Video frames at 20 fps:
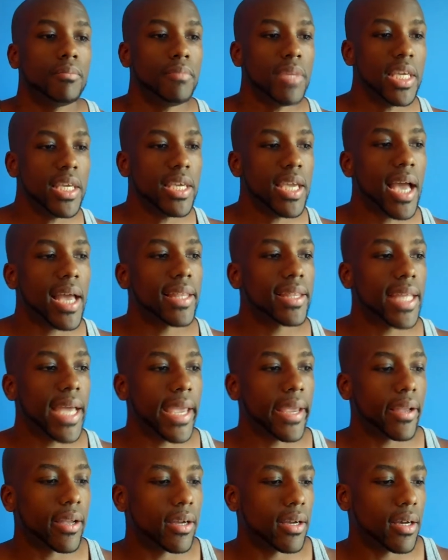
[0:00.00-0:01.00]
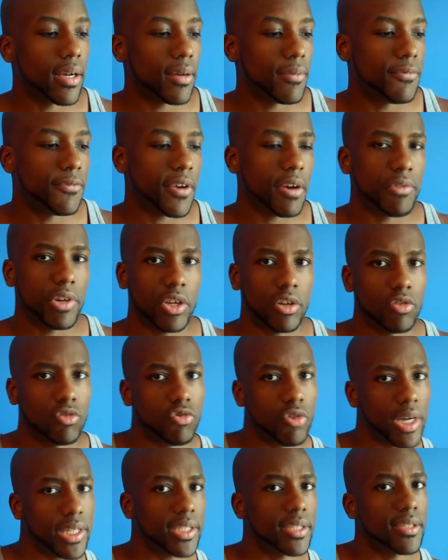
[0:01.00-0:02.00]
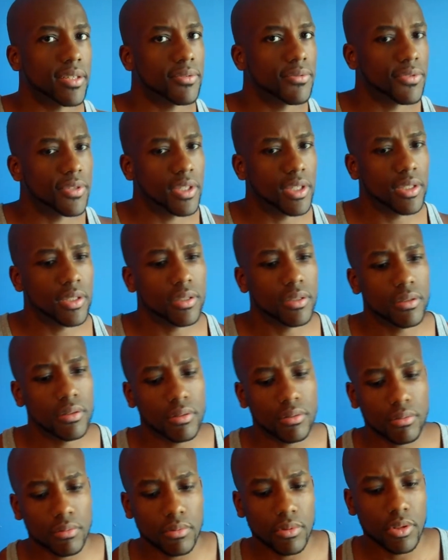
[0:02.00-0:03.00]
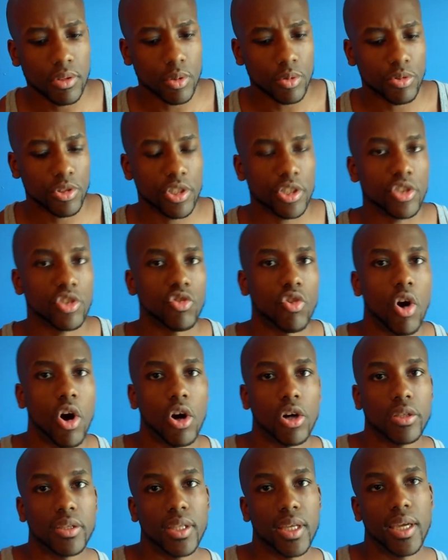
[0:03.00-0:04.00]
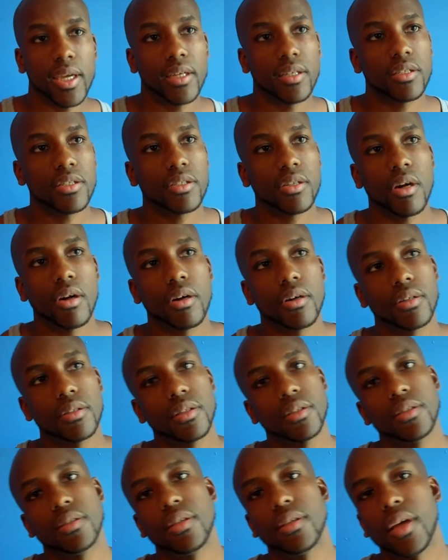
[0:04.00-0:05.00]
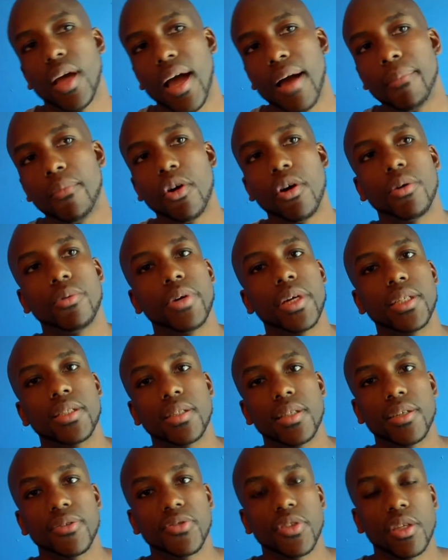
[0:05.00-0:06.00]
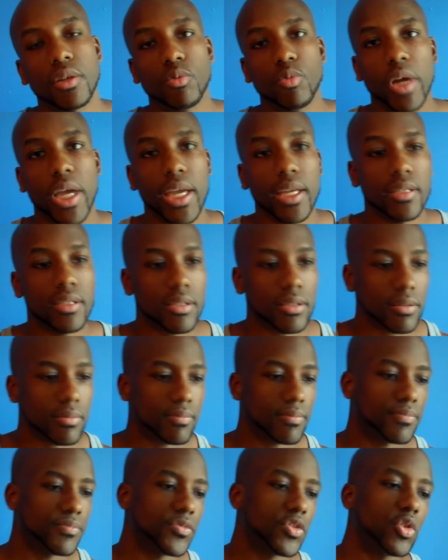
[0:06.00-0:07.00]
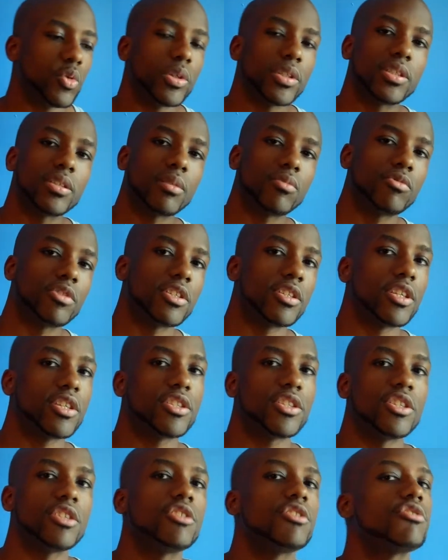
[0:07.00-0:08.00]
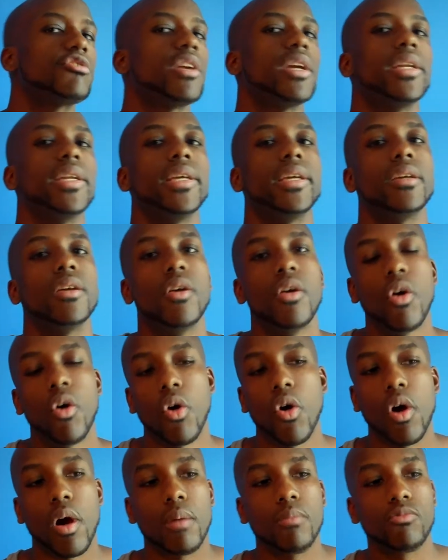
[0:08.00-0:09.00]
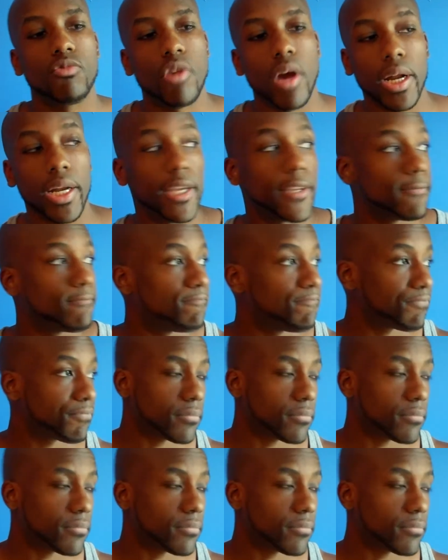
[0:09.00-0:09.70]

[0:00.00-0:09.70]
Me, I like uh, very aggressive and you know strong things. So I'm always lifting weights, doing some resistance training, or I'm running.